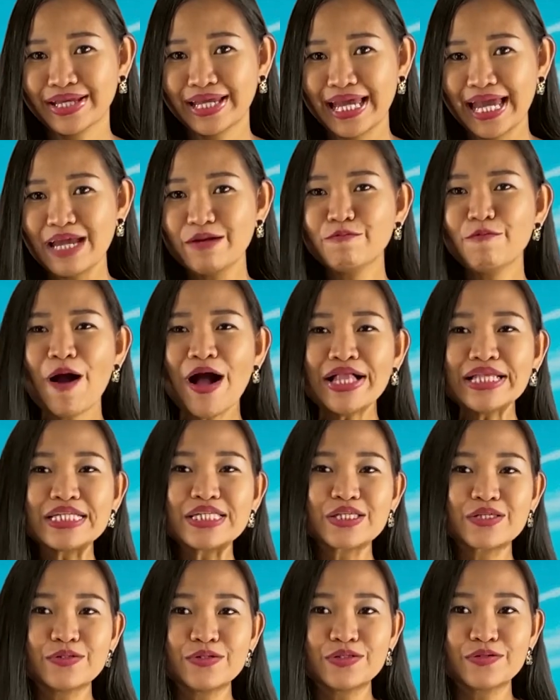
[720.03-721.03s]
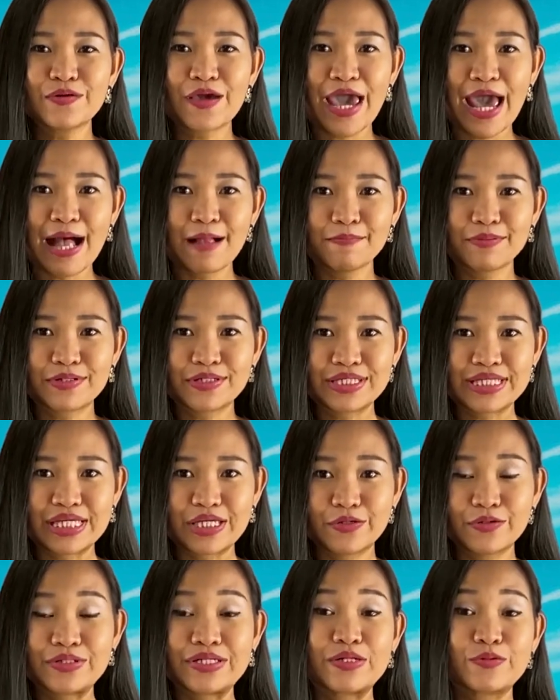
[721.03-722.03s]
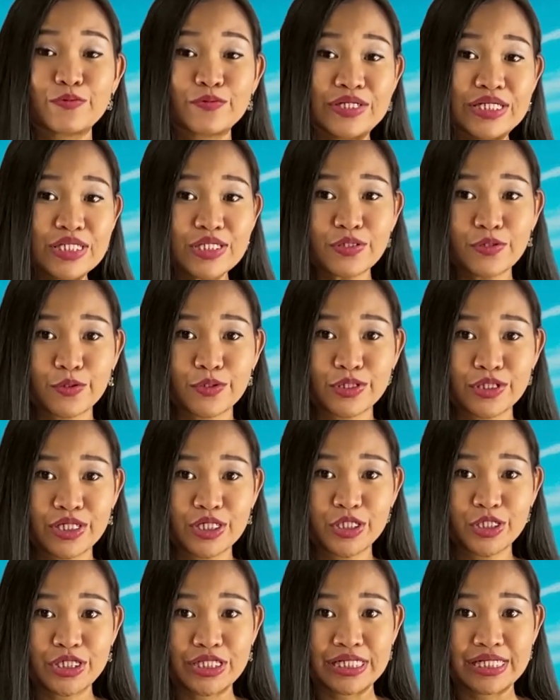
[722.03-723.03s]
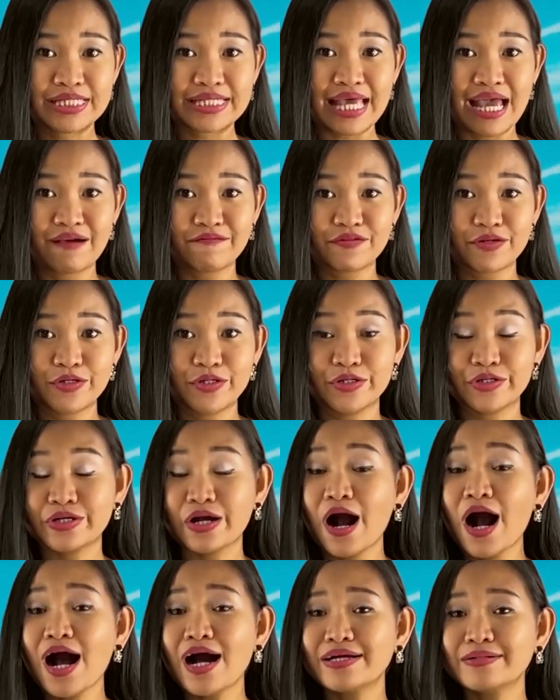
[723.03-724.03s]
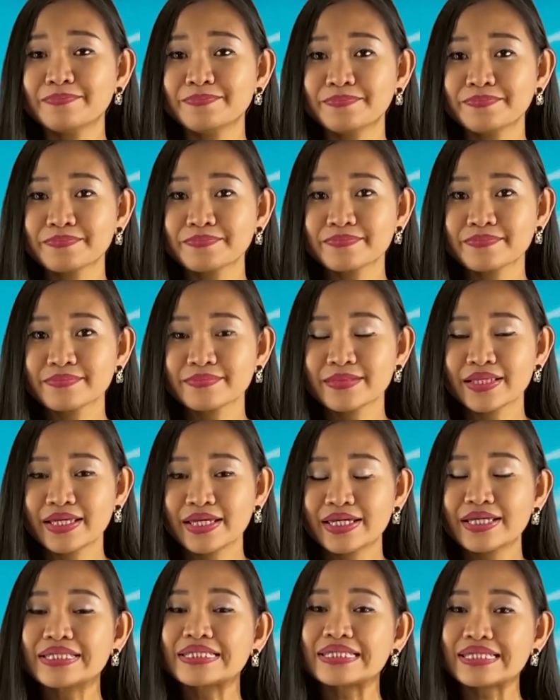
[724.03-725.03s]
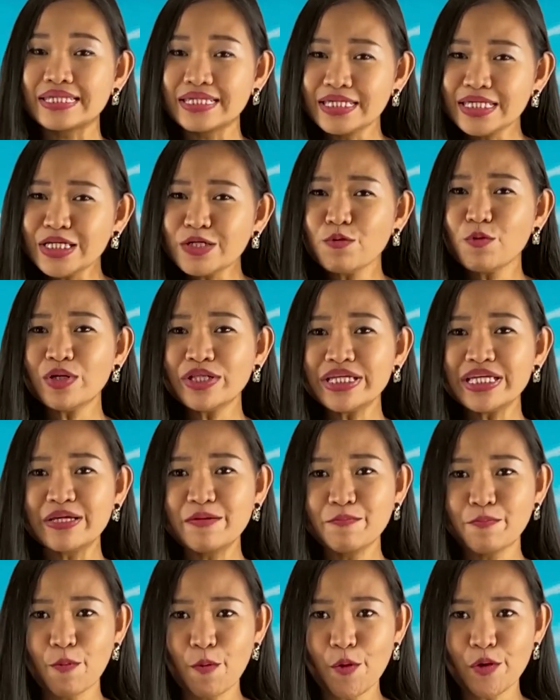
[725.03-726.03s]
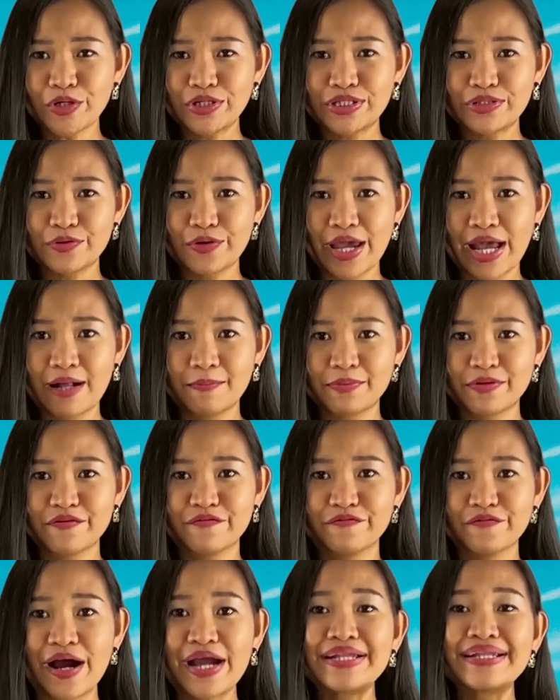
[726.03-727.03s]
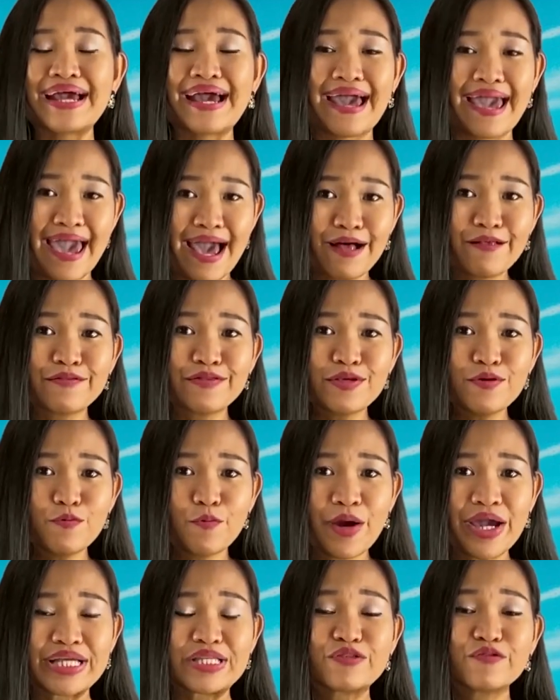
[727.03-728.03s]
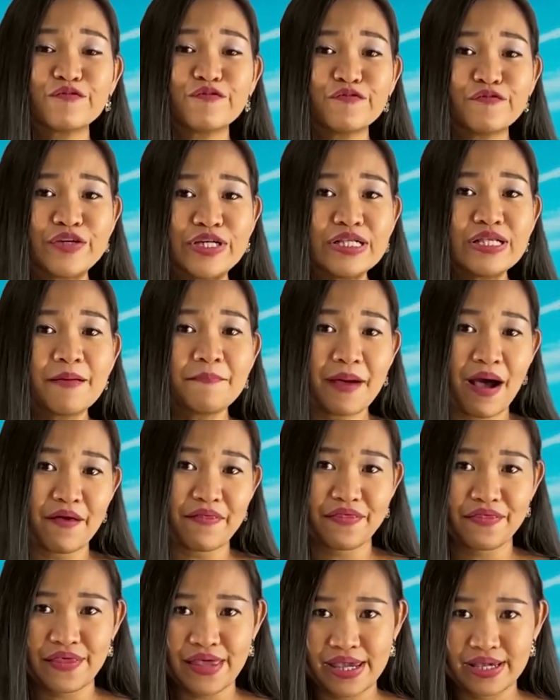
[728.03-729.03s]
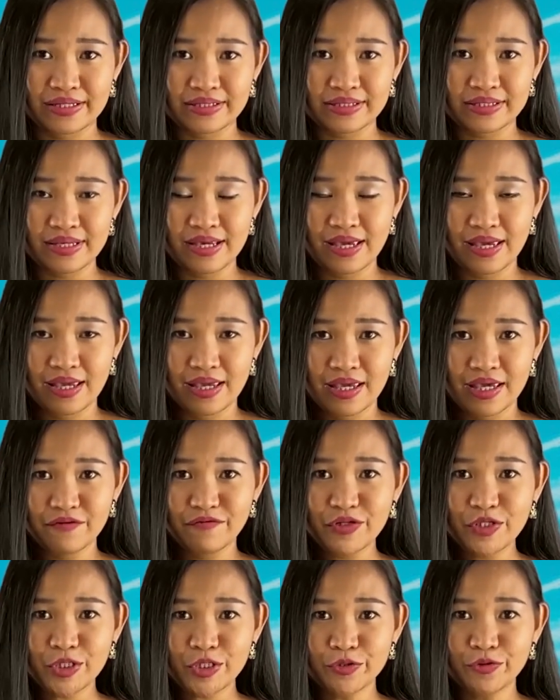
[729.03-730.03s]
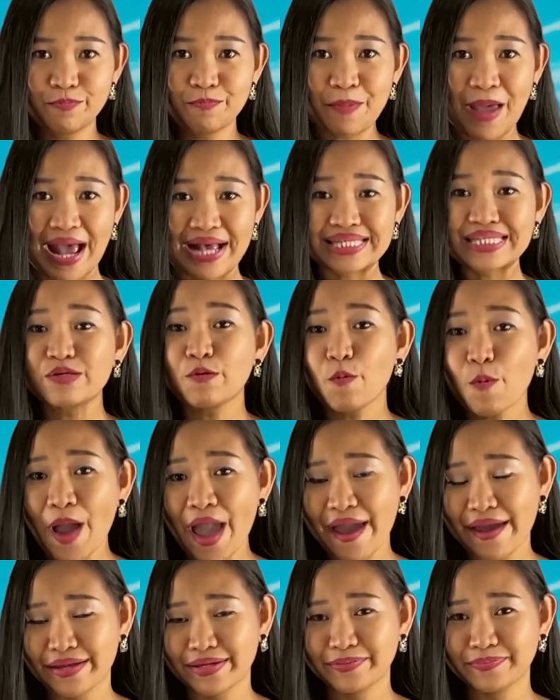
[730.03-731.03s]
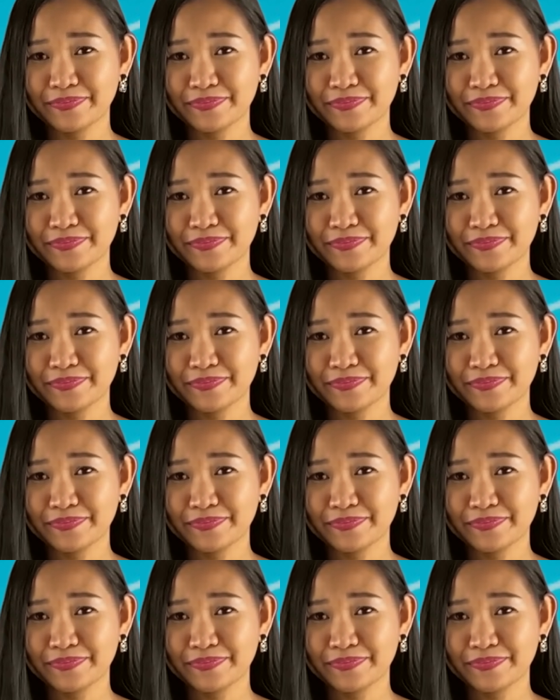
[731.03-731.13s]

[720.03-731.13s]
And while it's good to help her secure the resources she needs after you're gone, it's equally important to help her find a healthy way to feel about things if you should pass away.